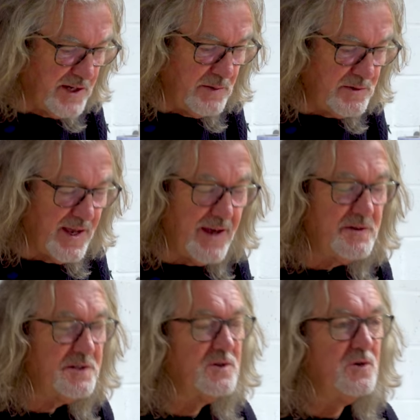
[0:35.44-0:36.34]
James gave
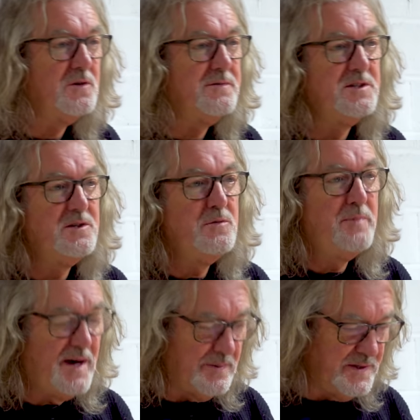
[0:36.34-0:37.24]
us a tour of his new
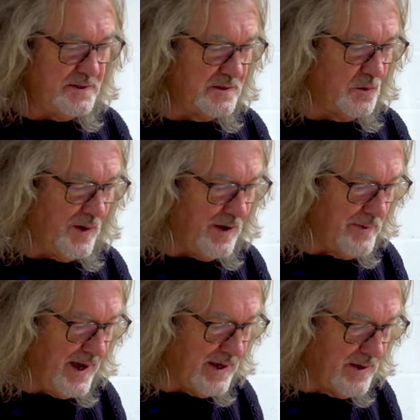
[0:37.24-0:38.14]
pup. This is a while
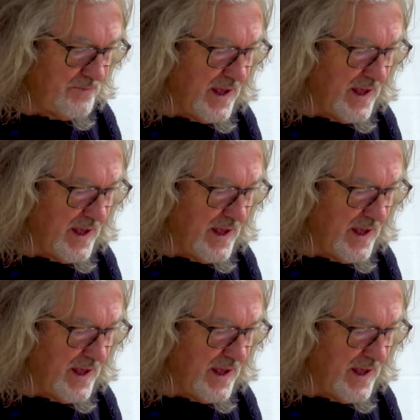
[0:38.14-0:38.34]
back.